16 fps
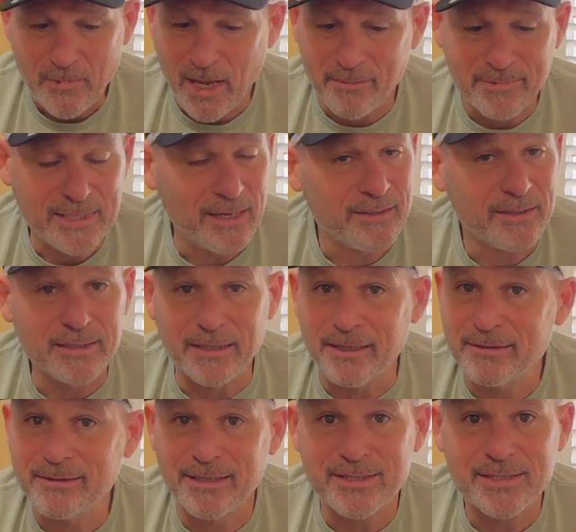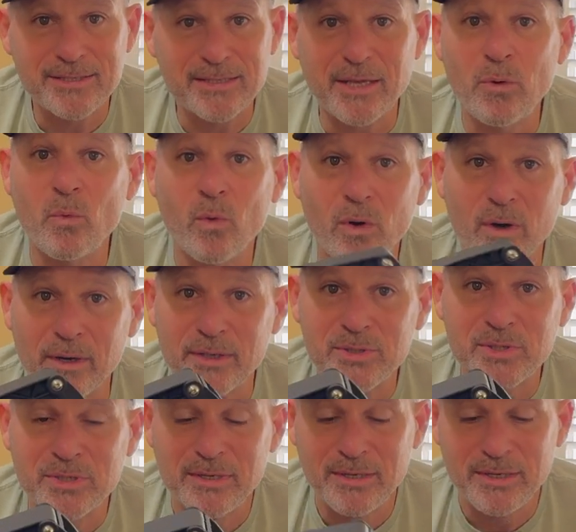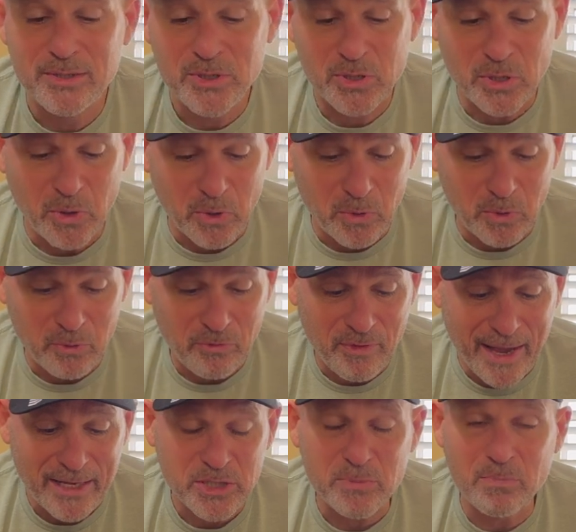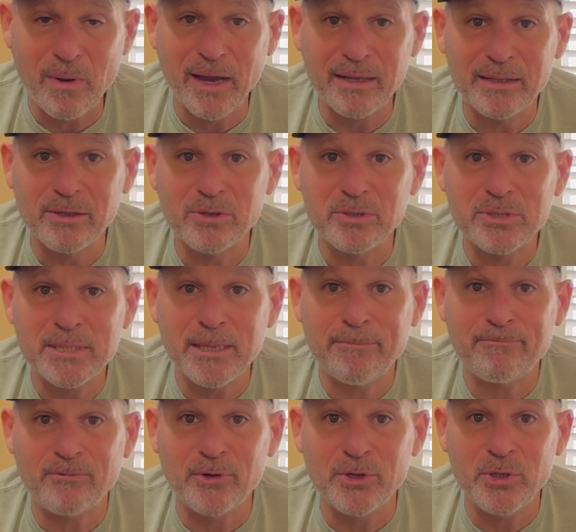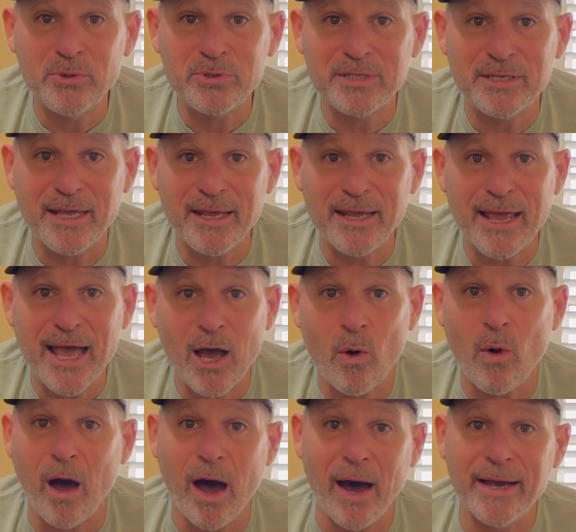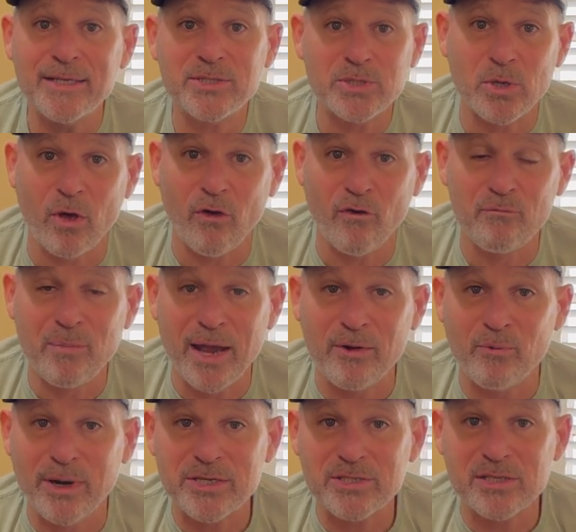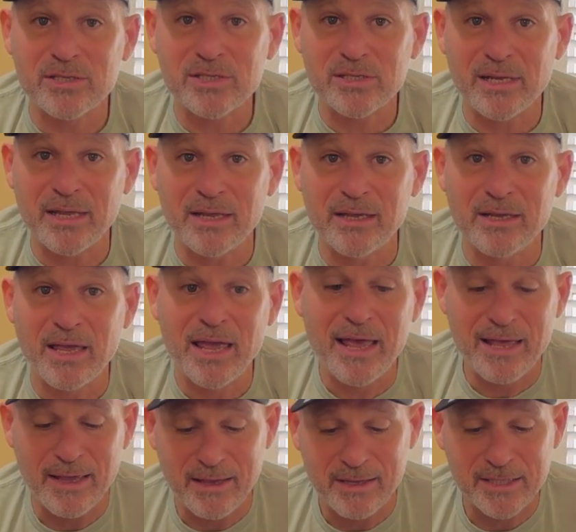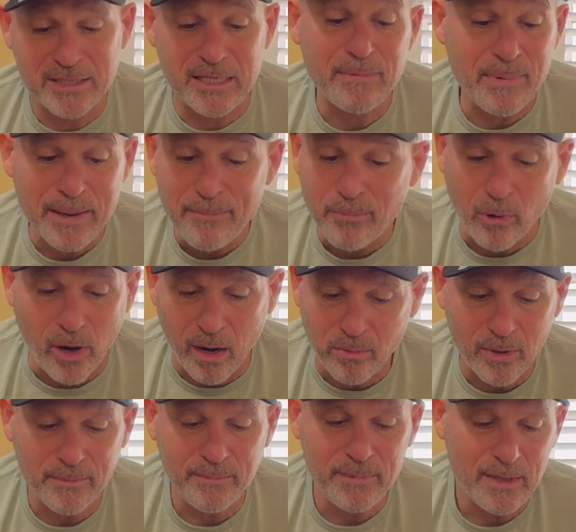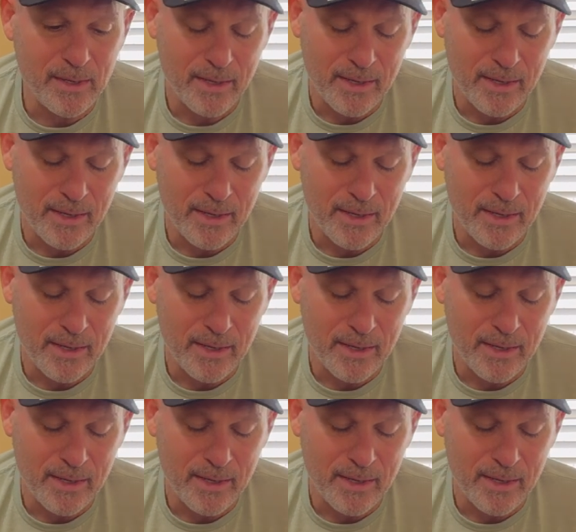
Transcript: I'm telling you, this thing works. So that's my little tip for you today, how I solved my restless leg sleeping problem.